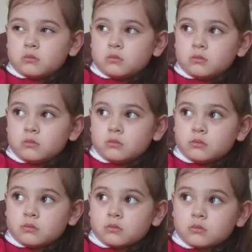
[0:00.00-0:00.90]

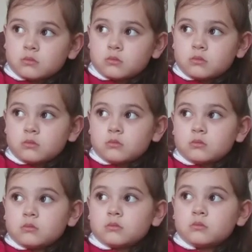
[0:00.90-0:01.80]

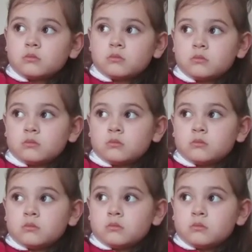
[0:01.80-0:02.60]
The person shown says nothing.